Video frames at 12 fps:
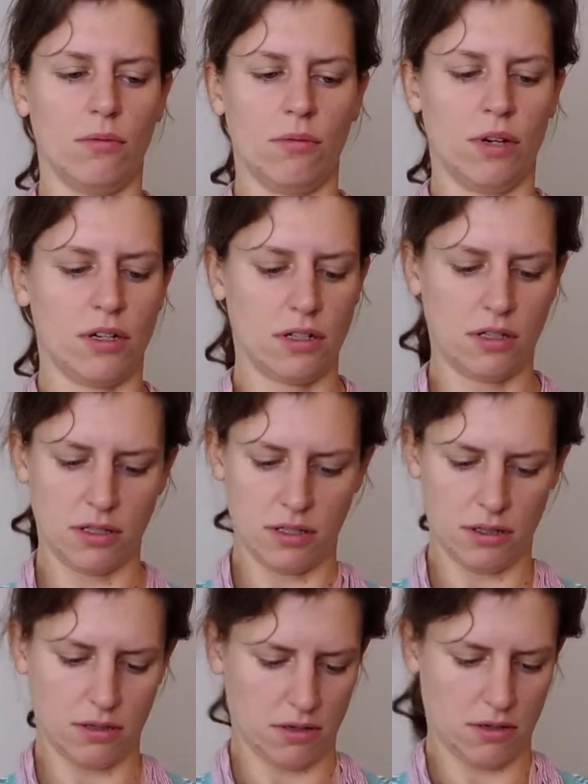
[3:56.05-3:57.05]
we're
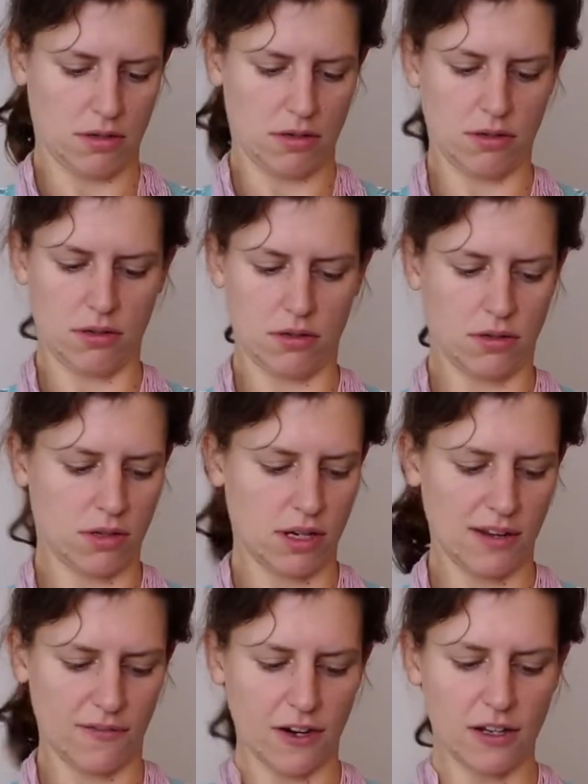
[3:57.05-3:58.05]
just
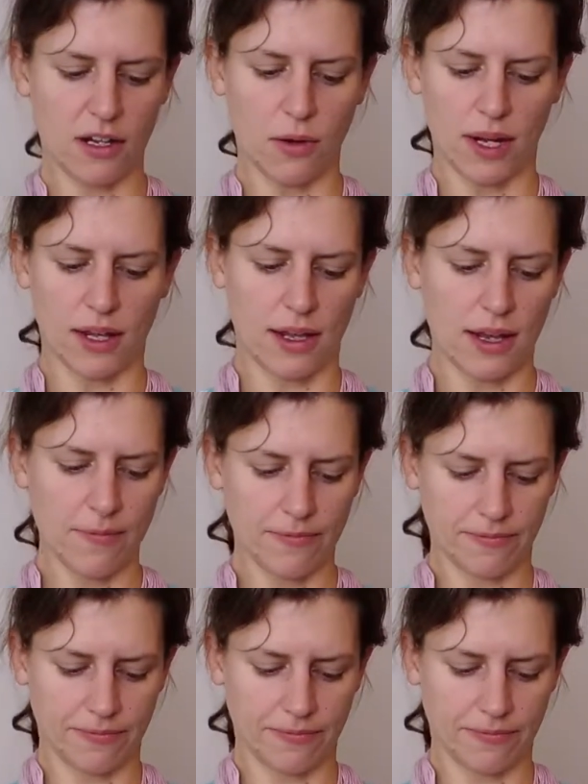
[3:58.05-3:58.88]
doing it fairly quickly,